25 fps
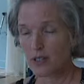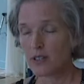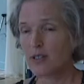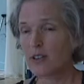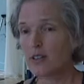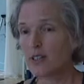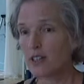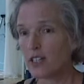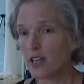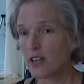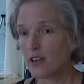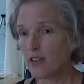to
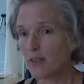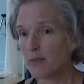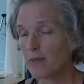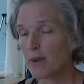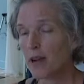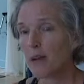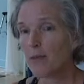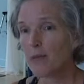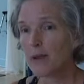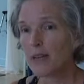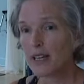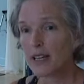the general
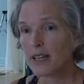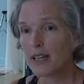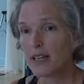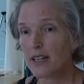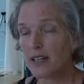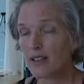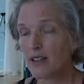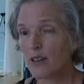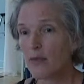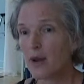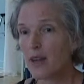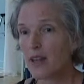public
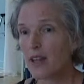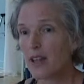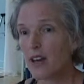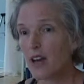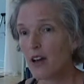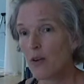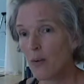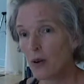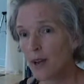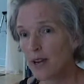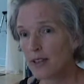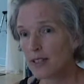in the way that
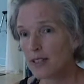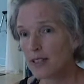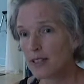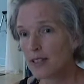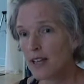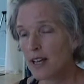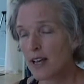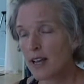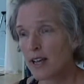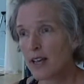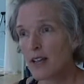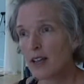I was.
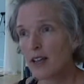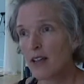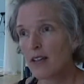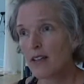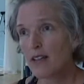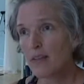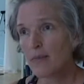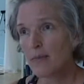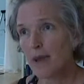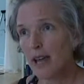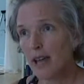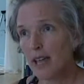
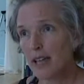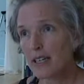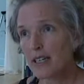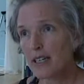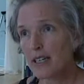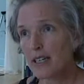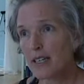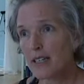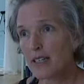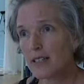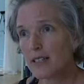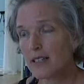The
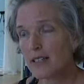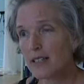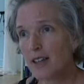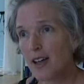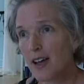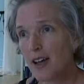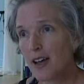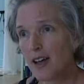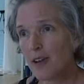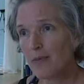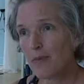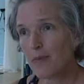paintings
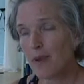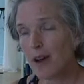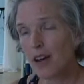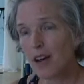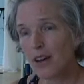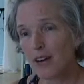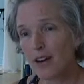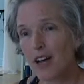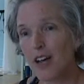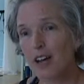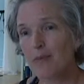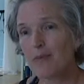
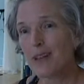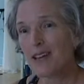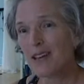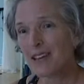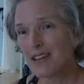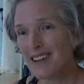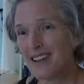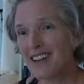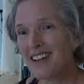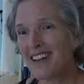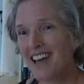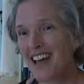are coming,
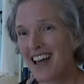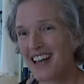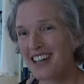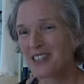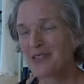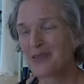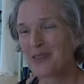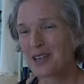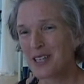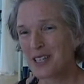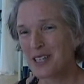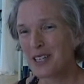
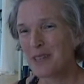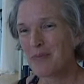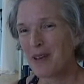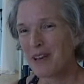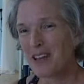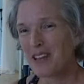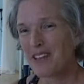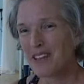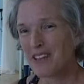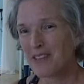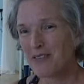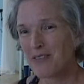as we
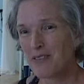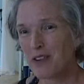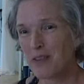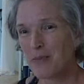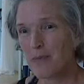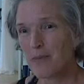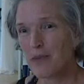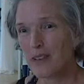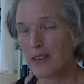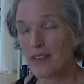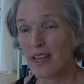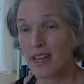expected,
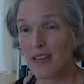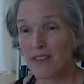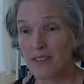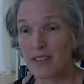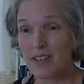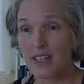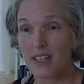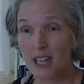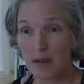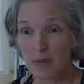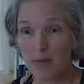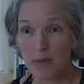from an
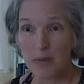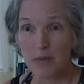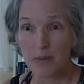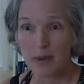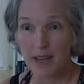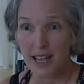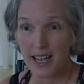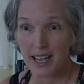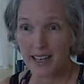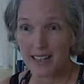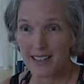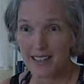even deeper
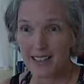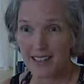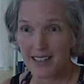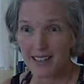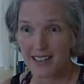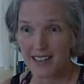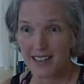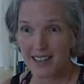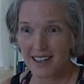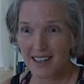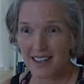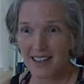place.
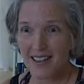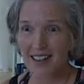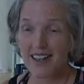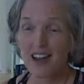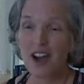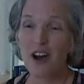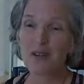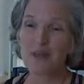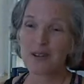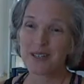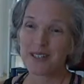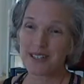They
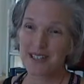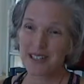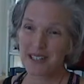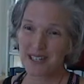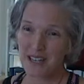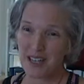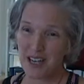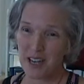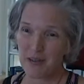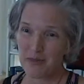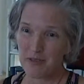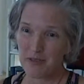always
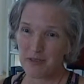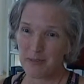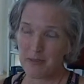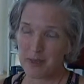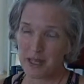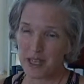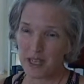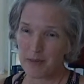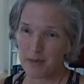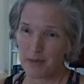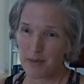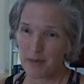did come from a
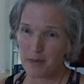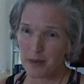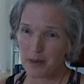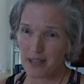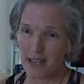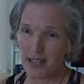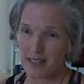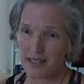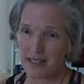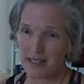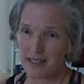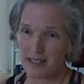deeper
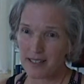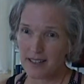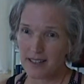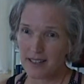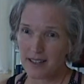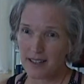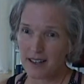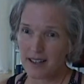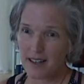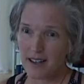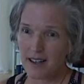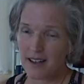place.
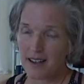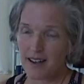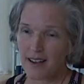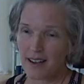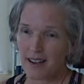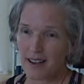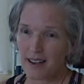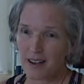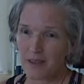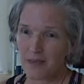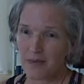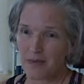
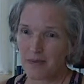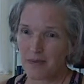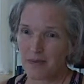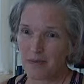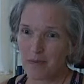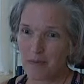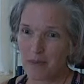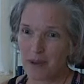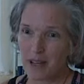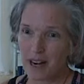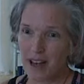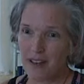
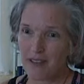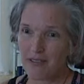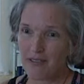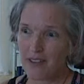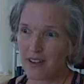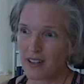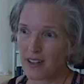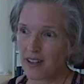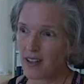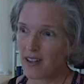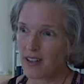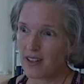But I
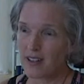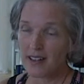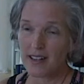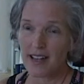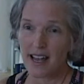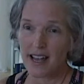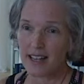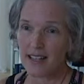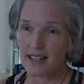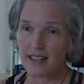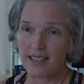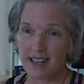feel that,
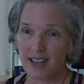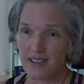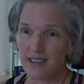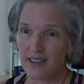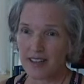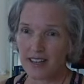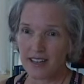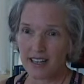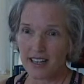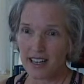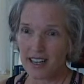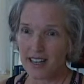yes,
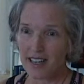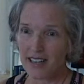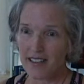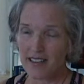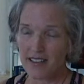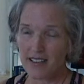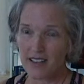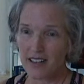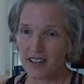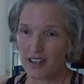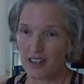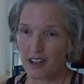definitely
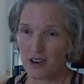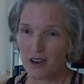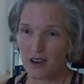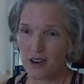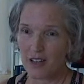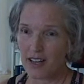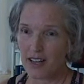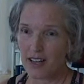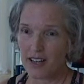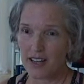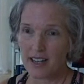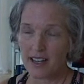the
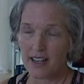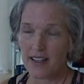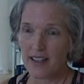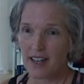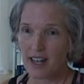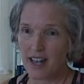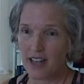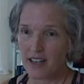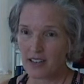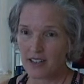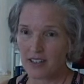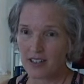yoga and the
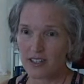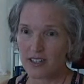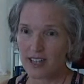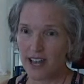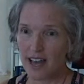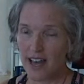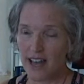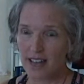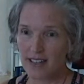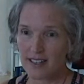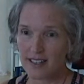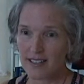
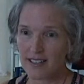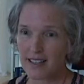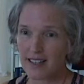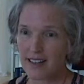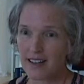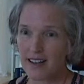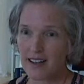exercise